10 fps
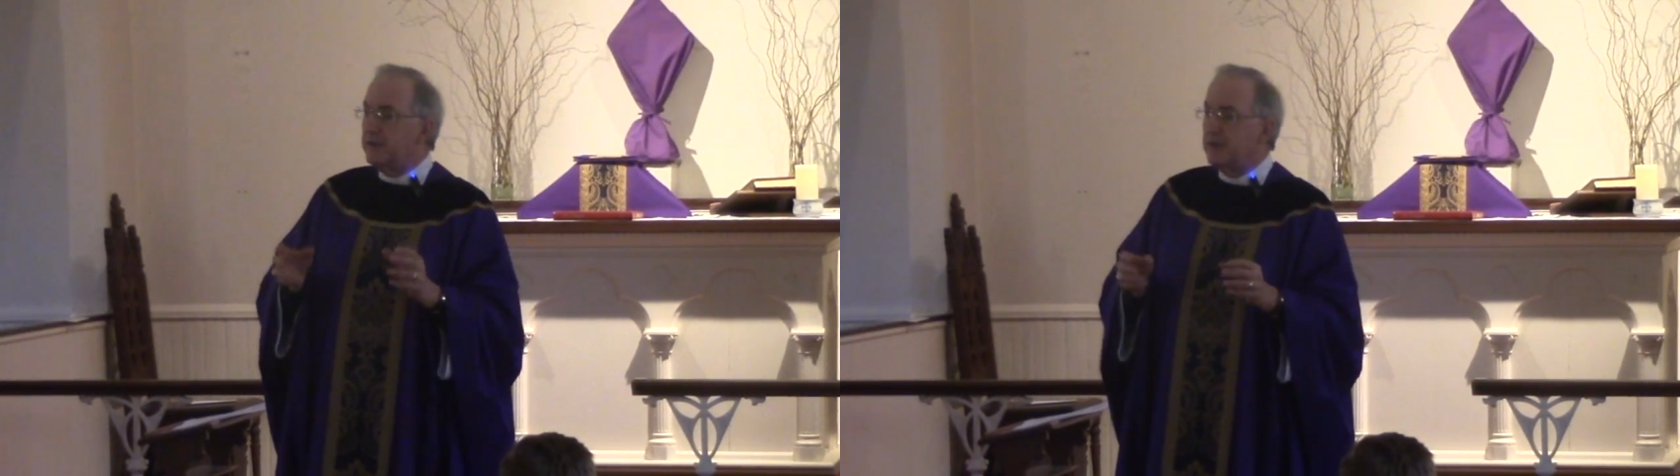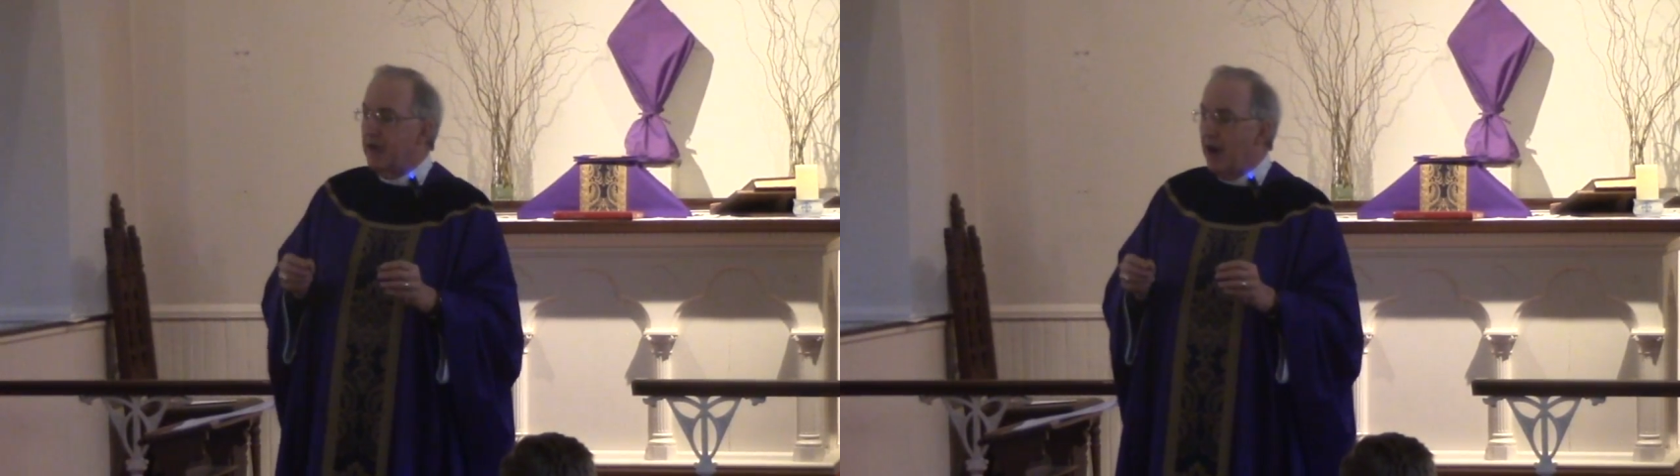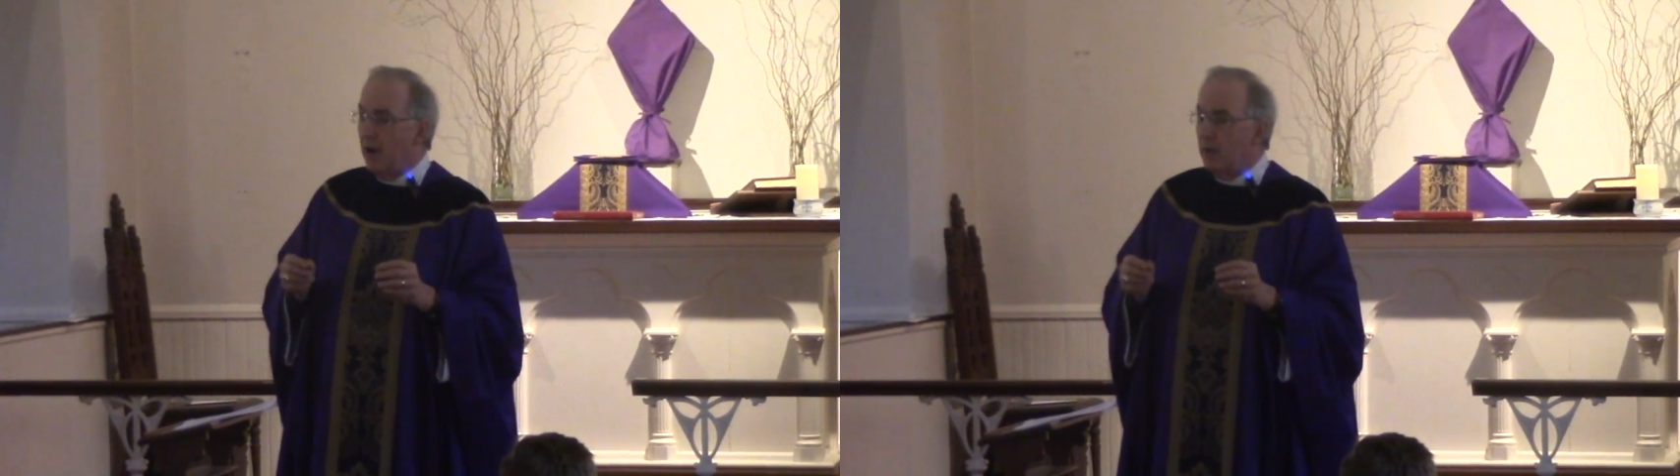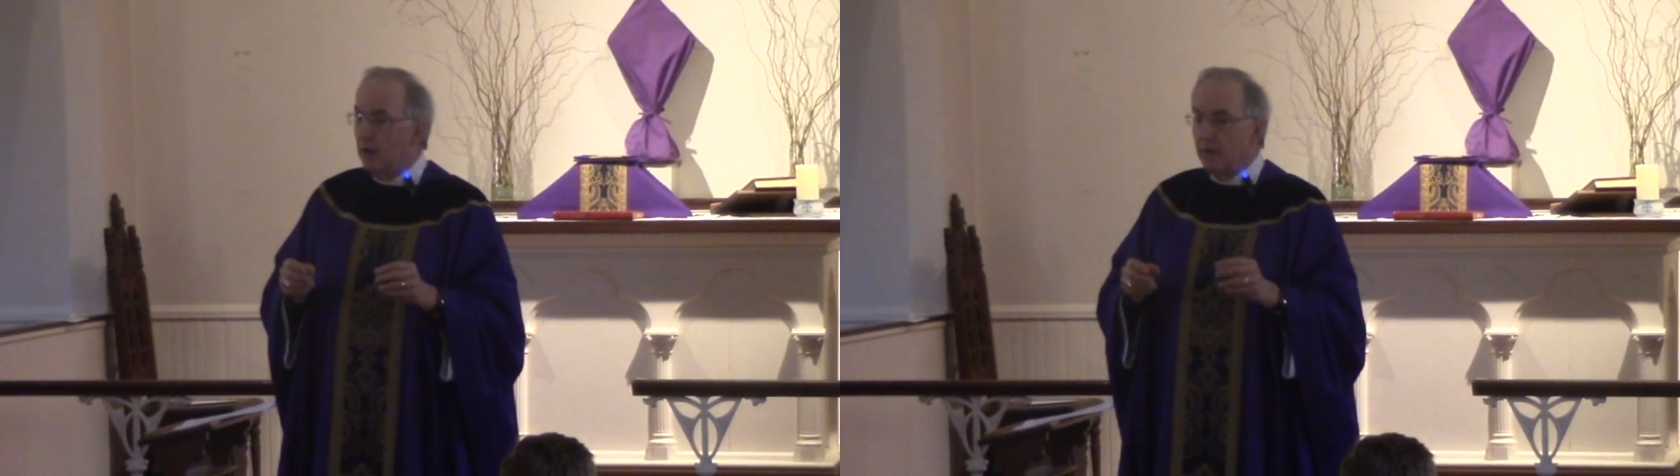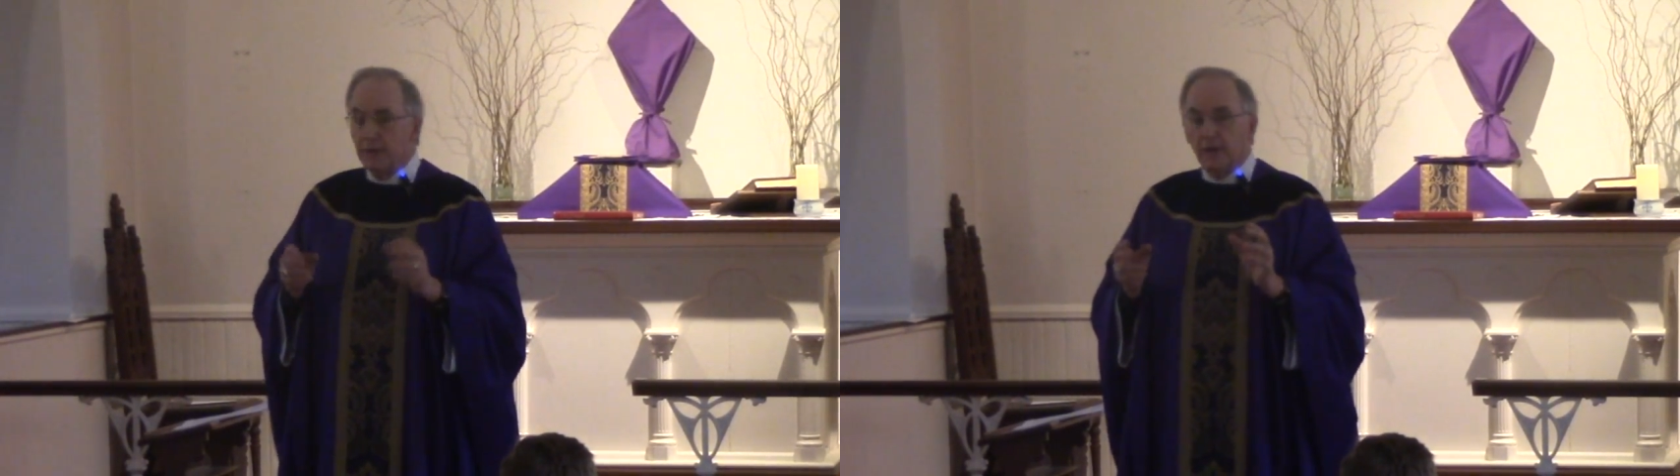Stough,
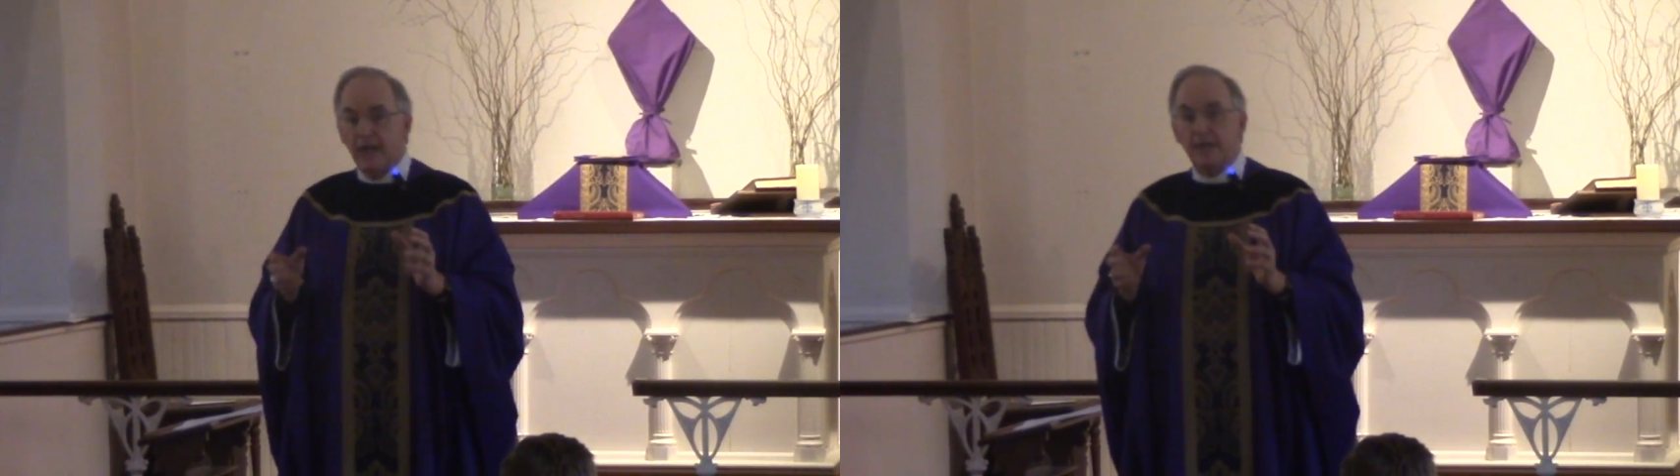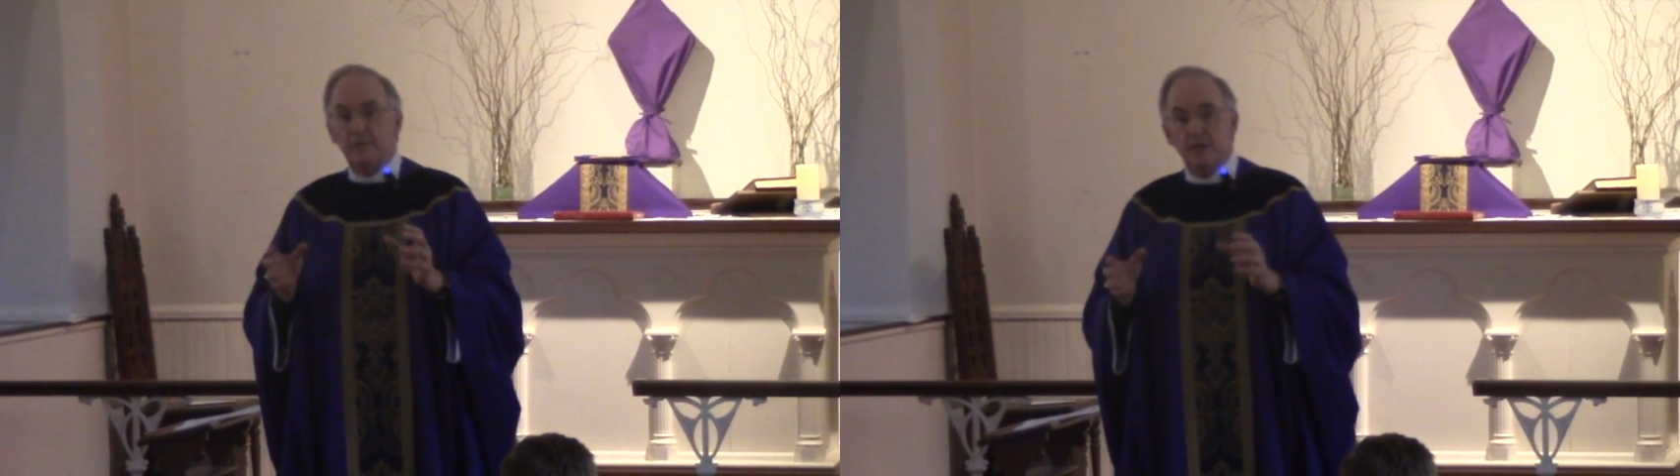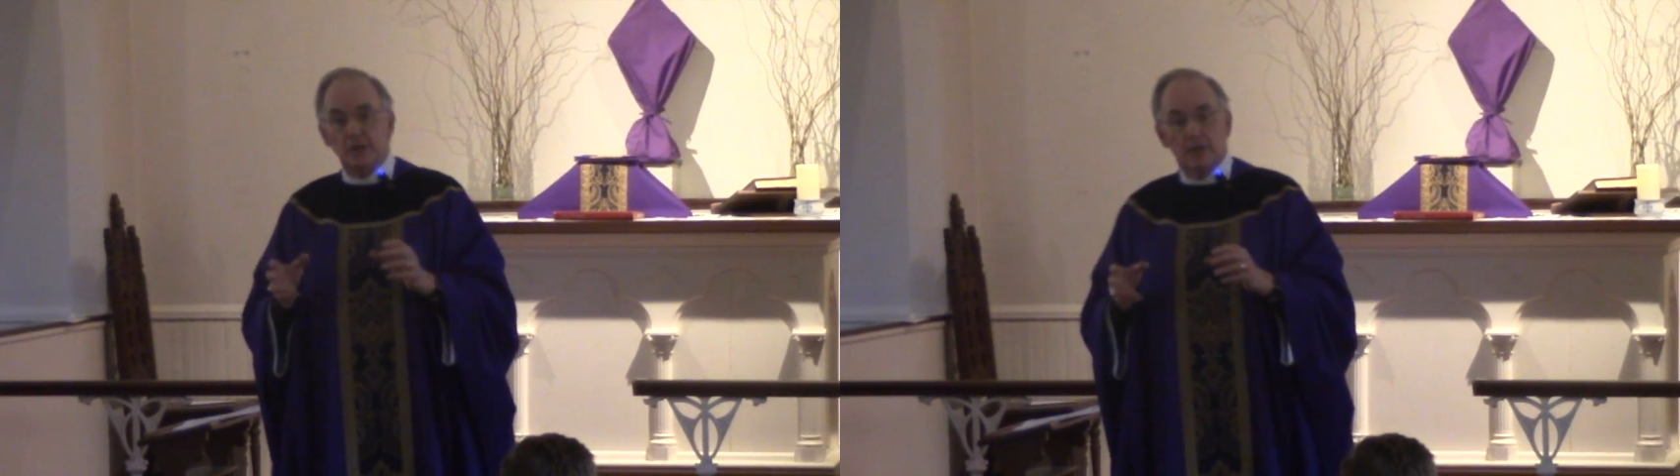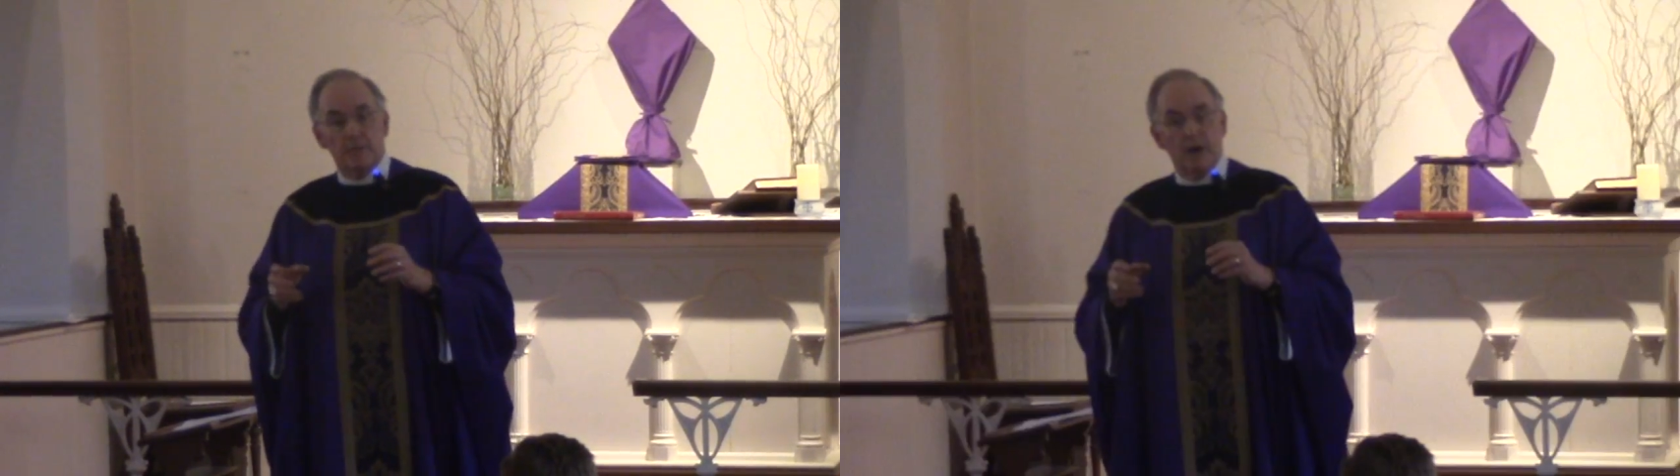the late Bishop